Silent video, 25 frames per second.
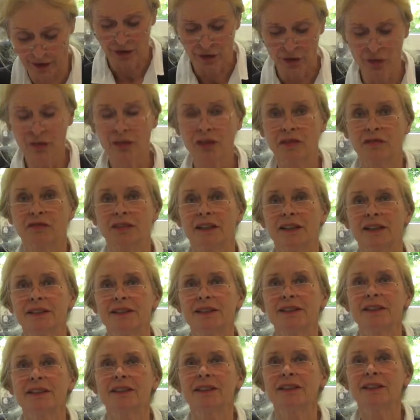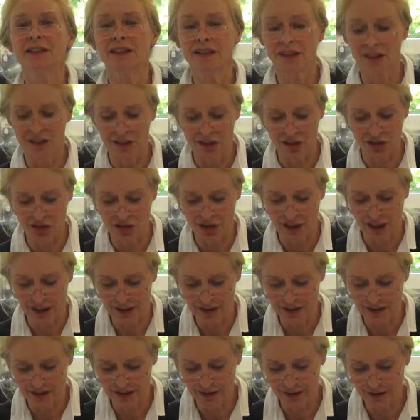Günter Faltin
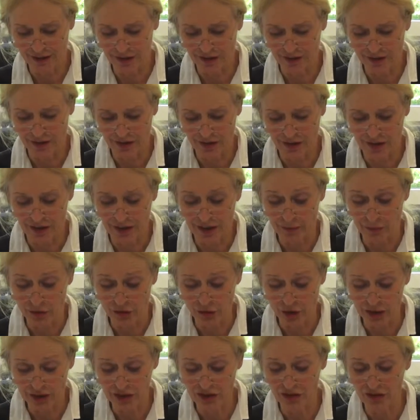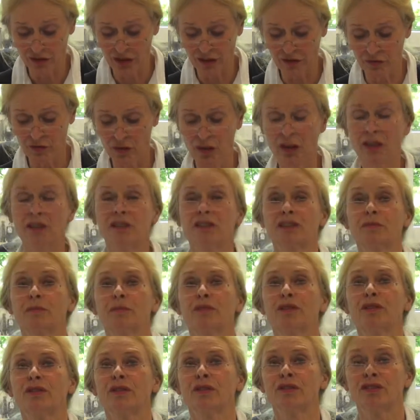initiated the Laboratory for
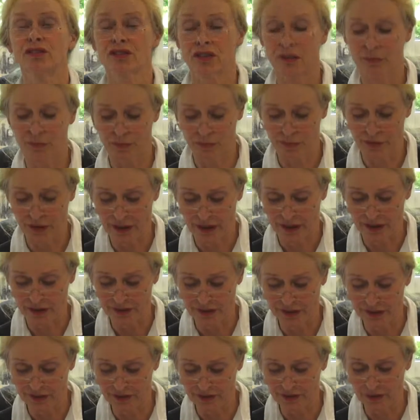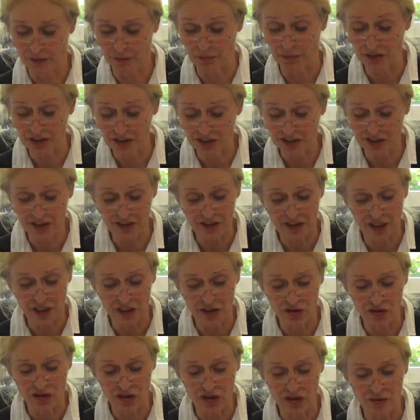Entrepreneurship and is the business
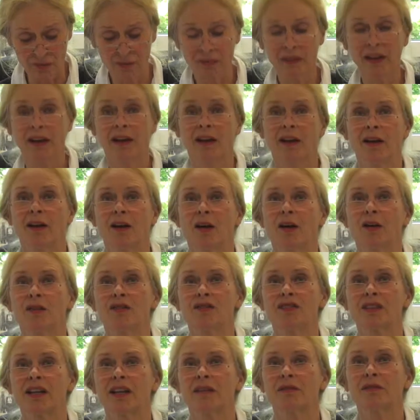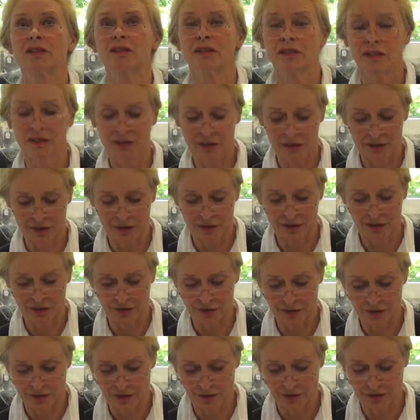angel of several
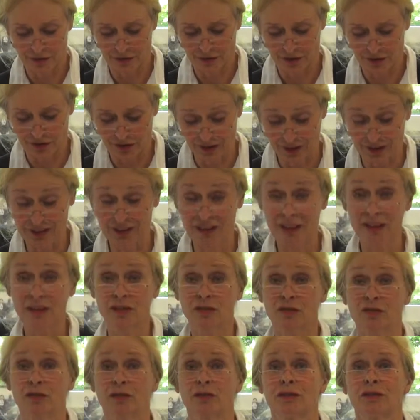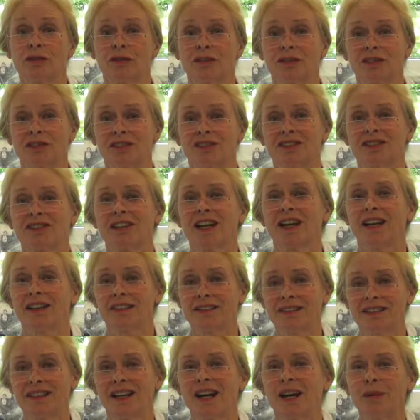successful
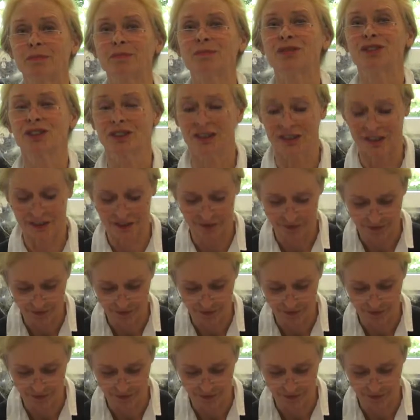startups.